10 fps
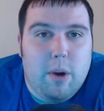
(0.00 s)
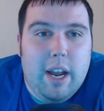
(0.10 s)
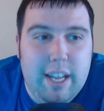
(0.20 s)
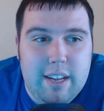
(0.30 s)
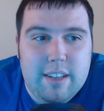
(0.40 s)

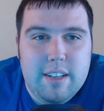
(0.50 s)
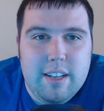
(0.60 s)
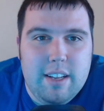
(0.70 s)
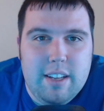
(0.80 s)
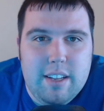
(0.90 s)
right?
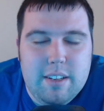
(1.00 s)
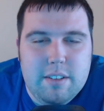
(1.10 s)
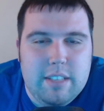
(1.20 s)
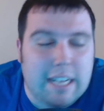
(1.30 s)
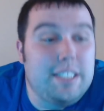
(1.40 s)

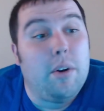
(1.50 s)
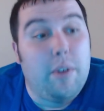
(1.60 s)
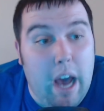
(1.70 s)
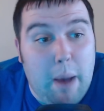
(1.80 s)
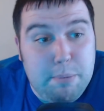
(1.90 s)
That's still
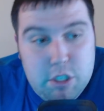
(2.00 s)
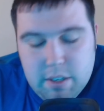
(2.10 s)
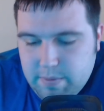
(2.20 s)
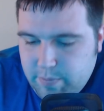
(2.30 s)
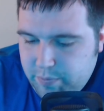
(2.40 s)
an option.